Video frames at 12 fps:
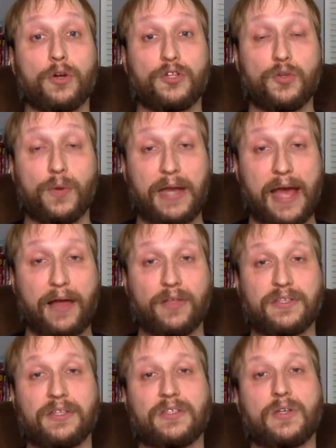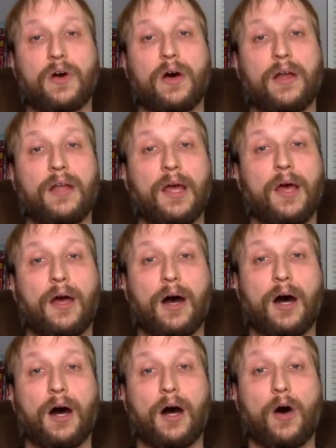do analysis on
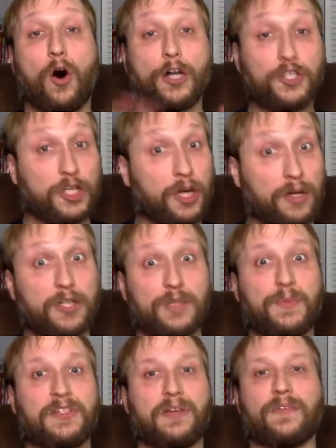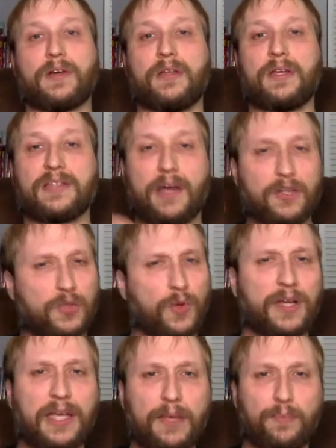uh, on Shudder specifically, because I just want
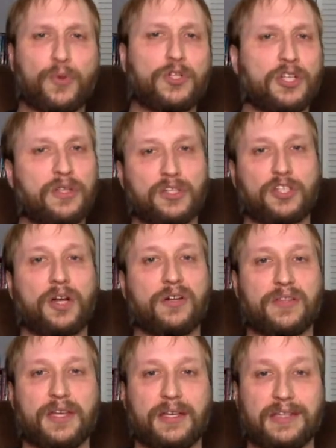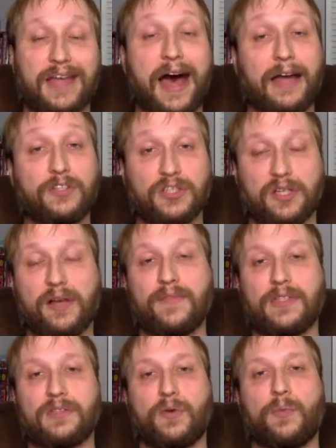to keep pushing the Shudder thing because I just love
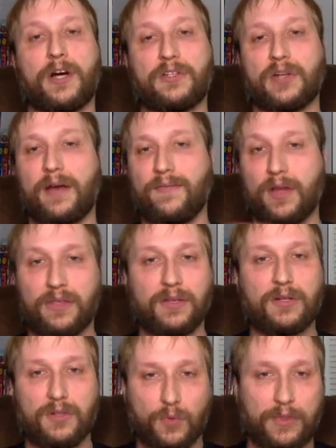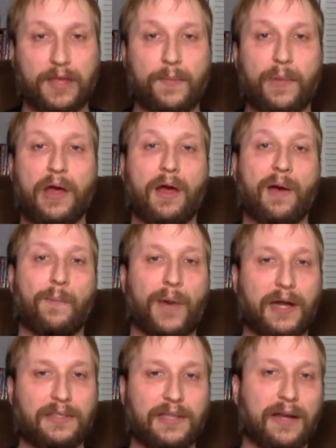it so much. I have nothing to do with them
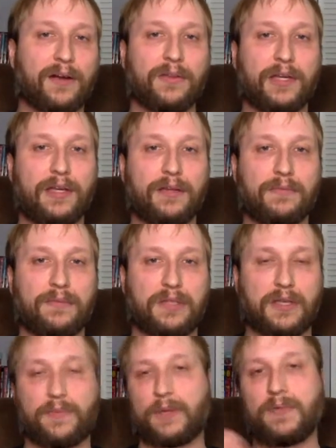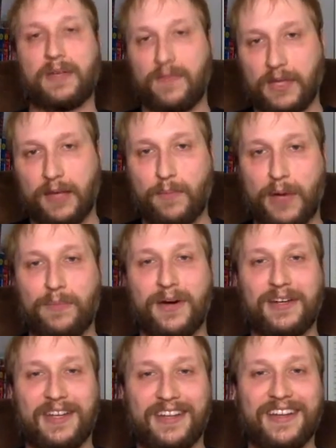monetarily, except I'm giving them my
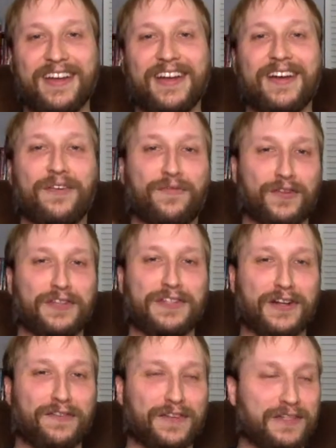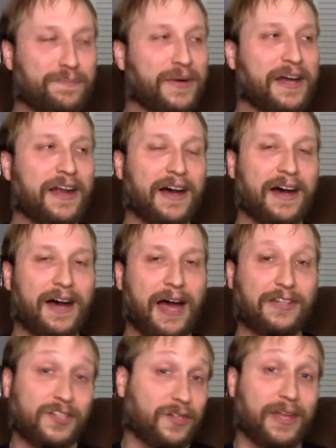money for the service. But uh,
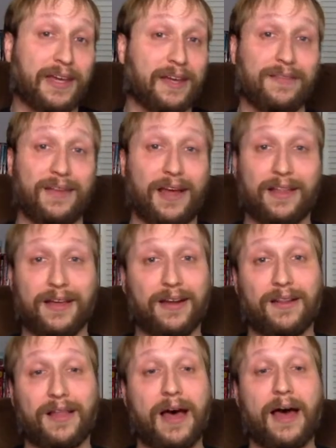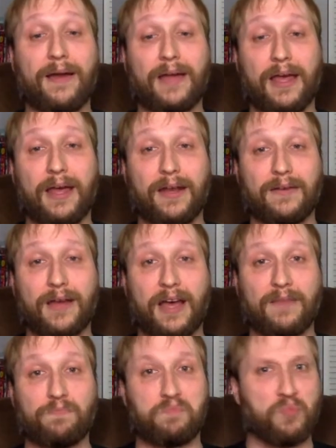I just like it. I like it a lot, and
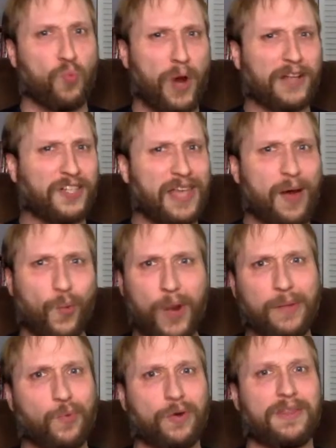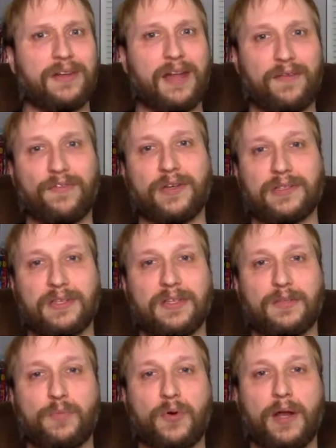I watch that way more than Netflix at
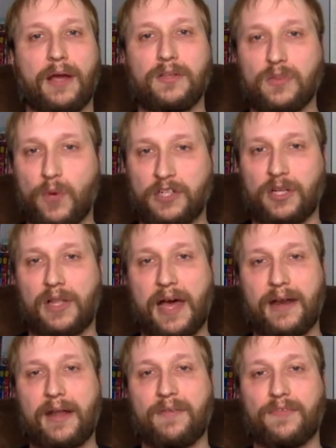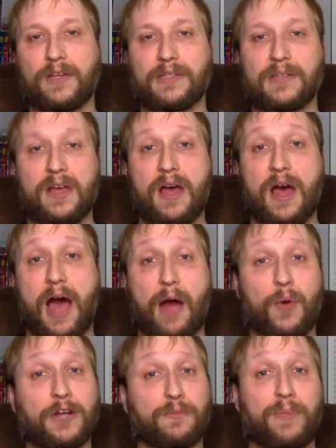this point. I used to watch a lot of Netflix. I
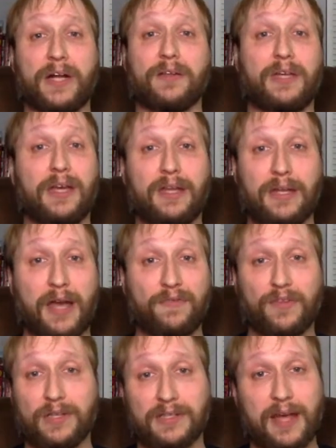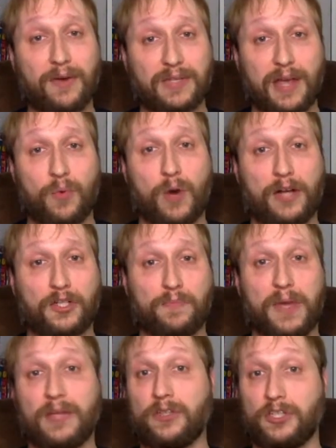watch barely any Netflix now because I watch
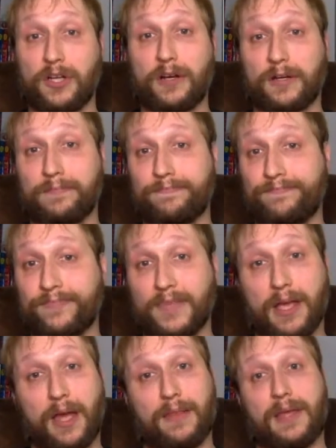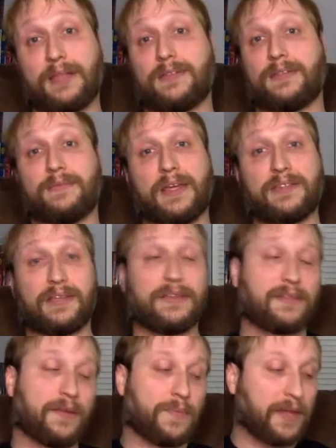mainly Shudder, and that's that
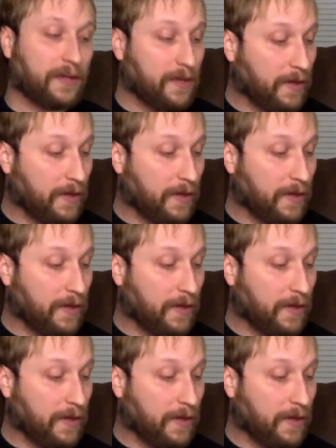says something.